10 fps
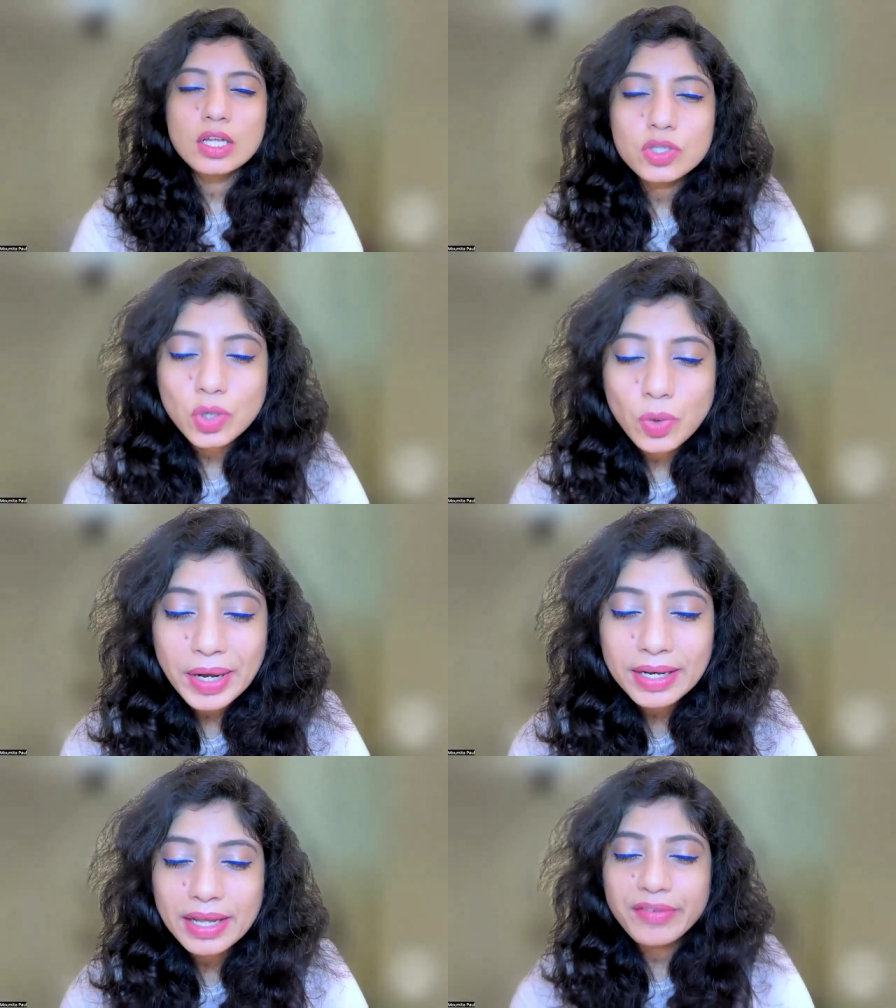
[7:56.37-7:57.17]
So,
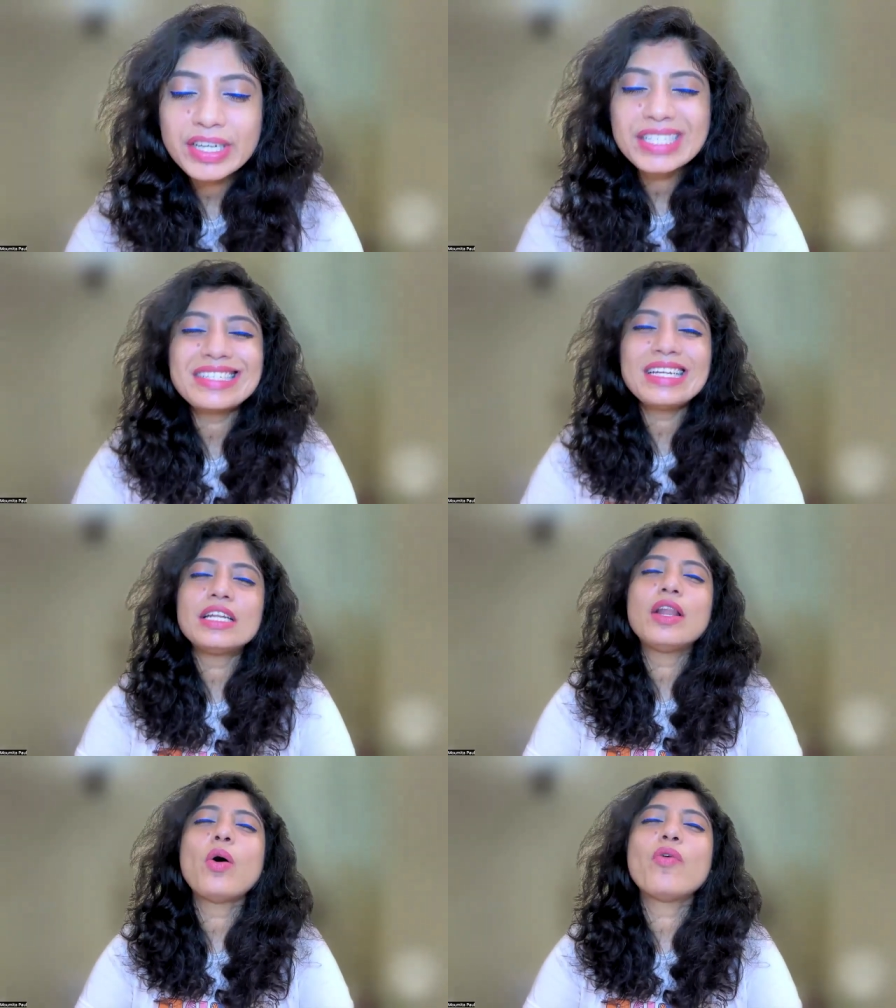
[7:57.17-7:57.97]
when they were still
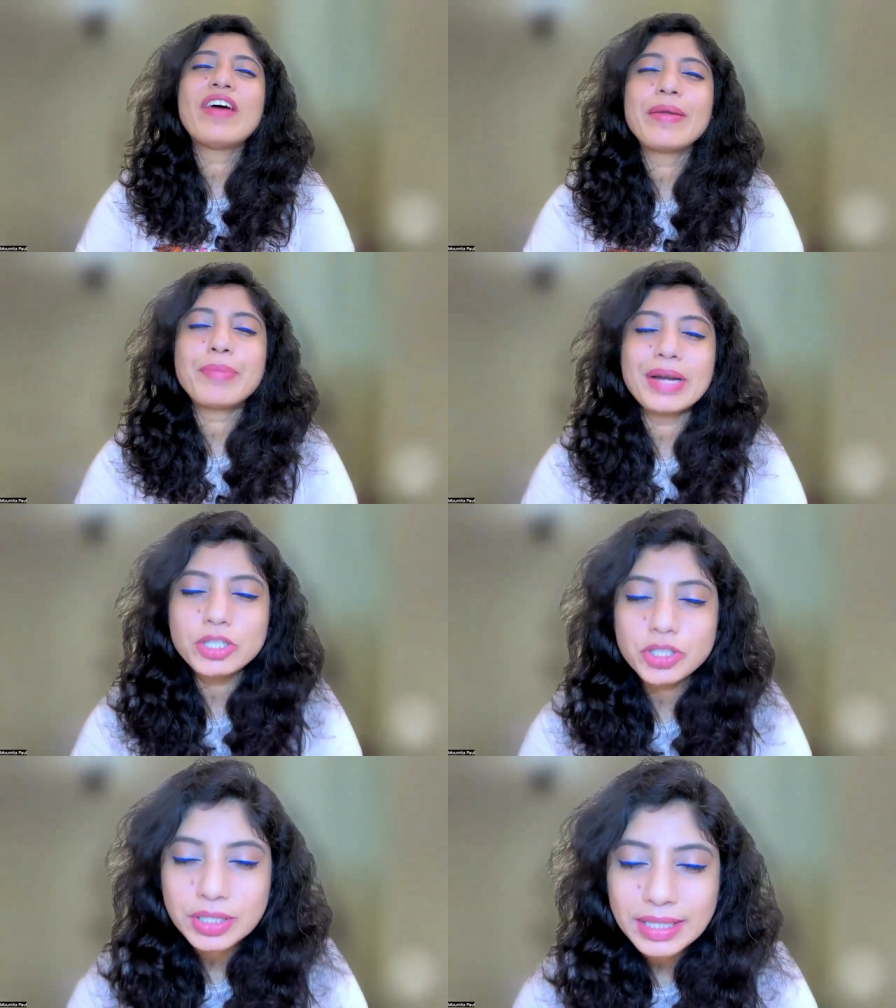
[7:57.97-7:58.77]
in low
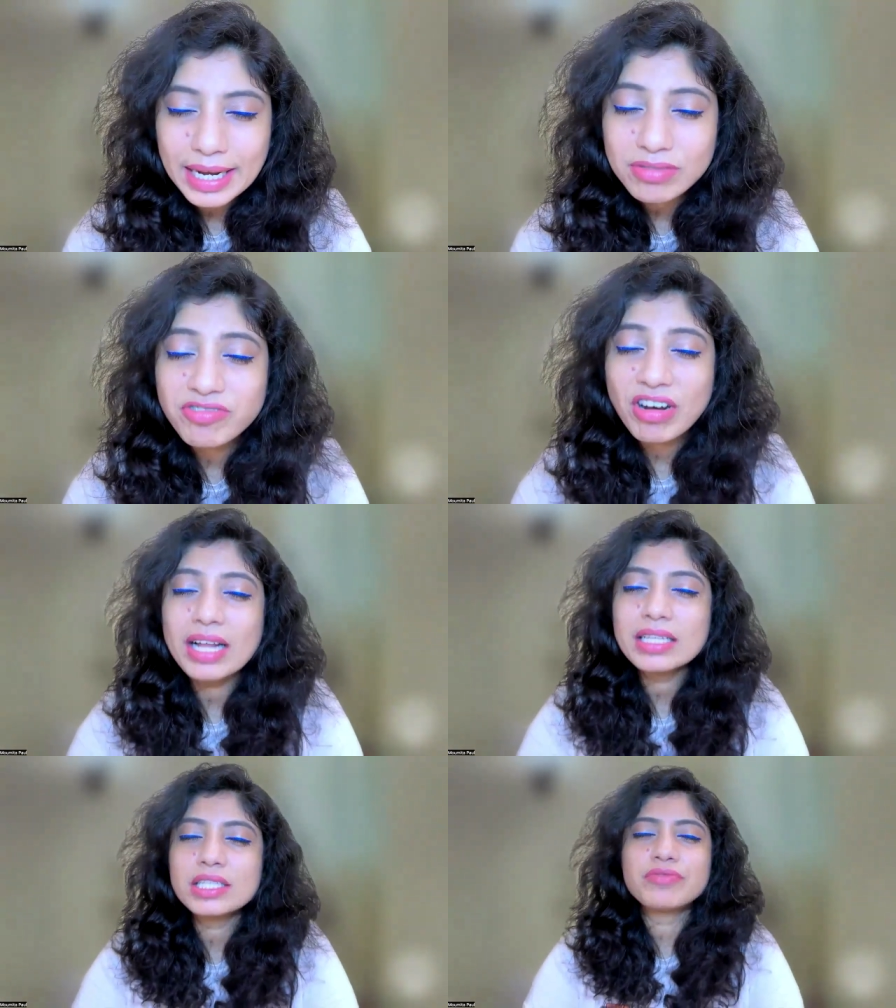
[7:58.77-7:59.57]
vibration, they
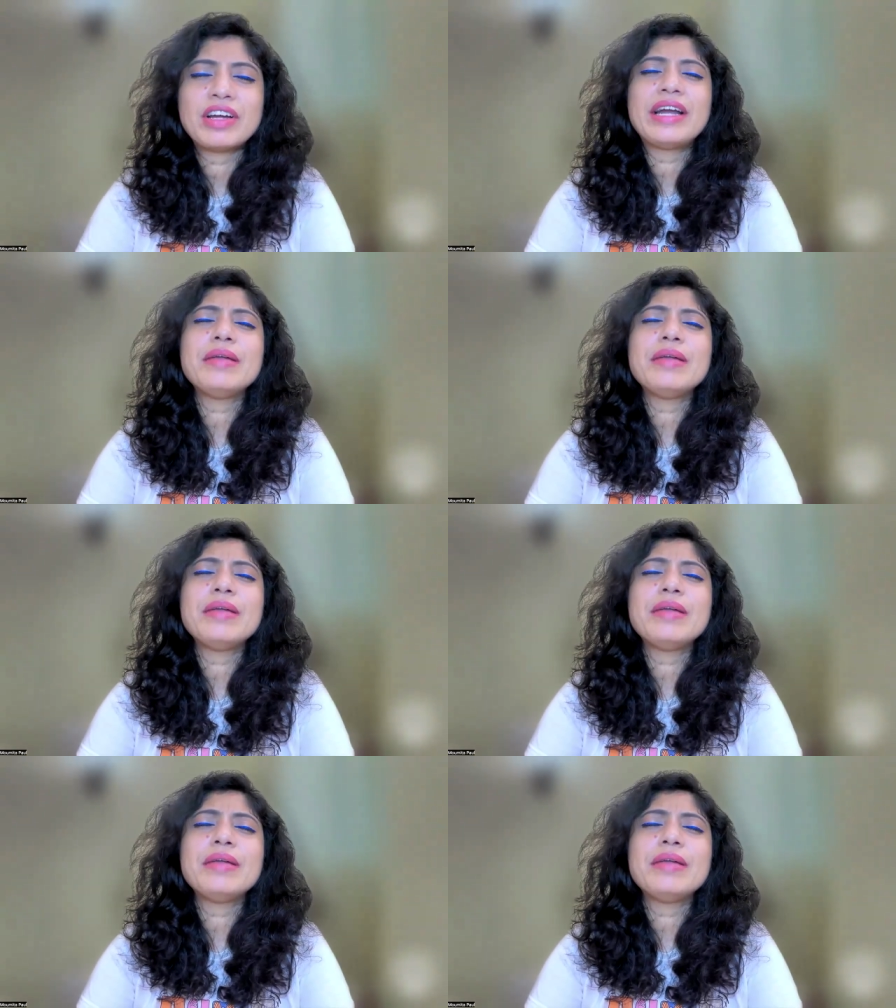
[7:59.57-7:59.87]
advanced very